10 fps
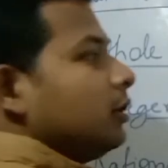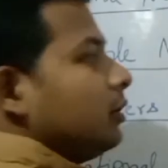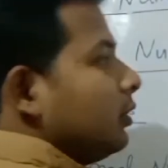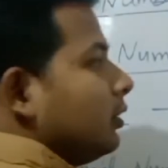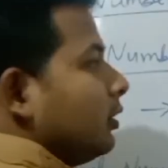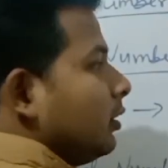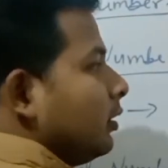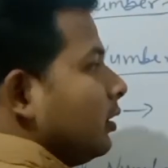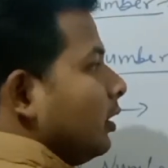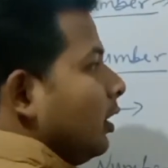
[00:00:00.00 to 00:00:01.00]
All
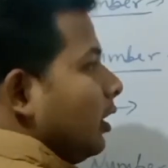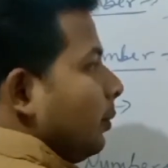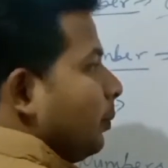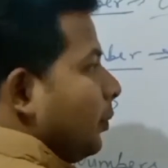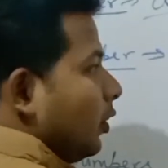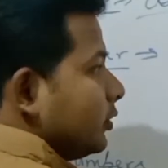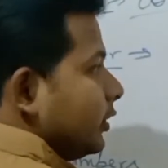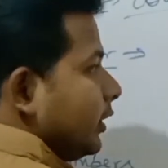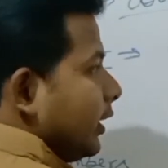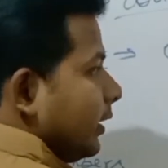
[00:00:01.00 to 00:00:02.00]
the
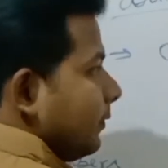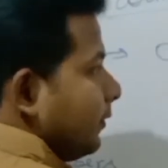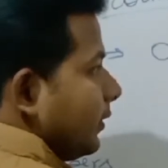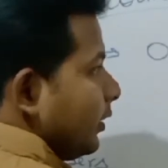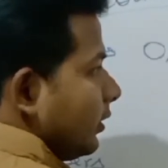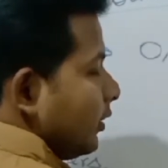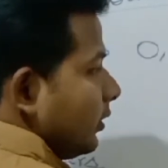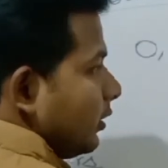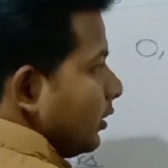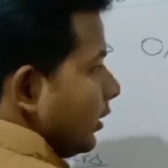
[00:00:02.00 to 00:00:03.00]

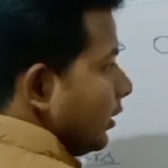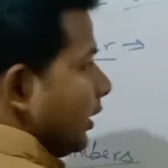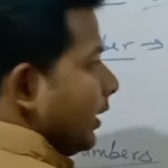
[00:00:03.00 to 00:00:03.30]
positive